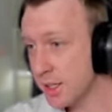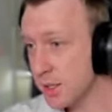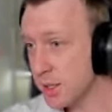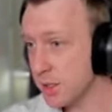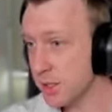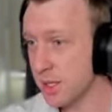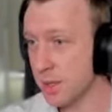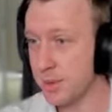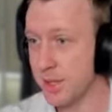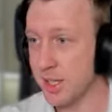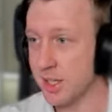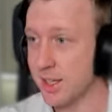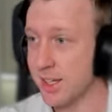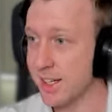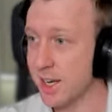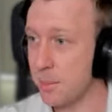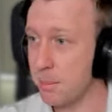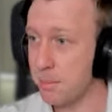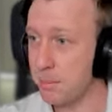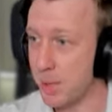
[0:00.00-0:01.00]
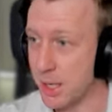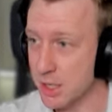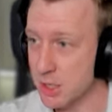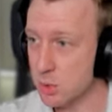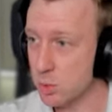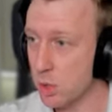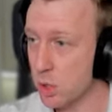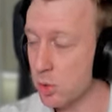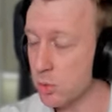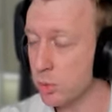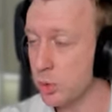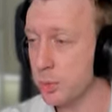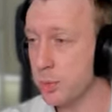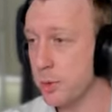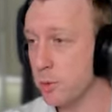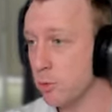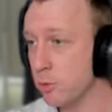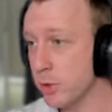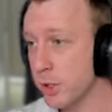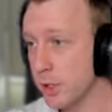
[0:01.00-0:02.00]
So something like a Buzzwole would
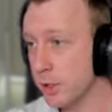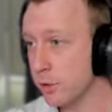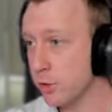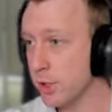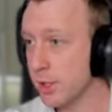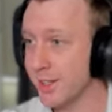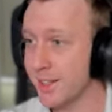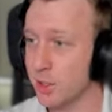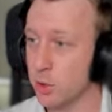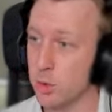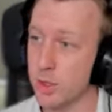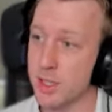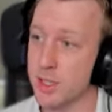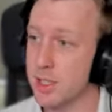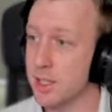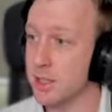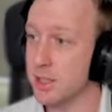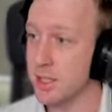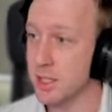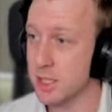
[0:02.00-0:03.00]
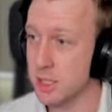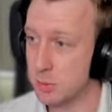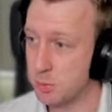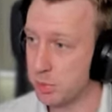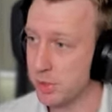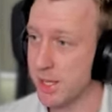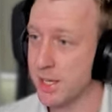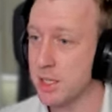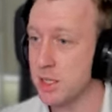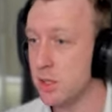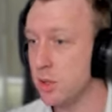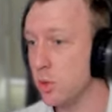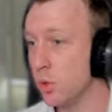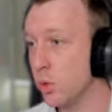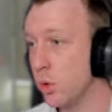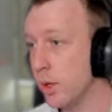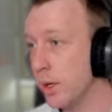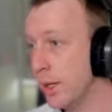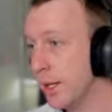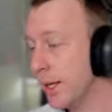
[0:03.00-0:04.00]
be really, really annoying to displace
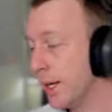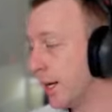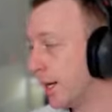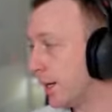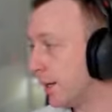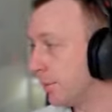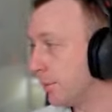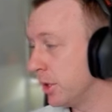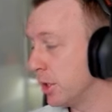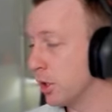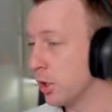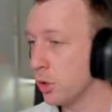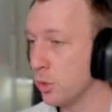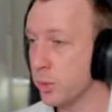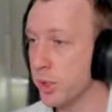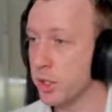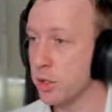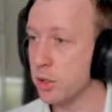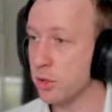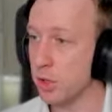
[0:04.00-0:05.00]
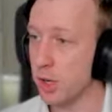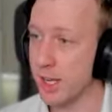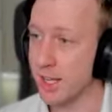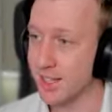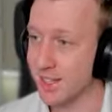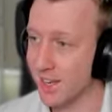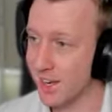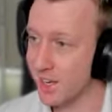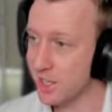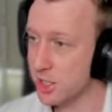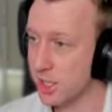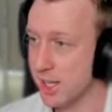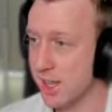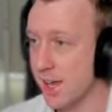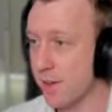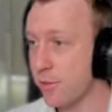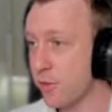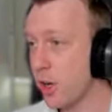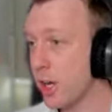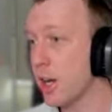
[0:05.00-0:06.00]
your, when you're engaging in
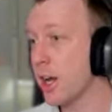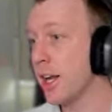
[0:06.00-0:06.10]
that fight.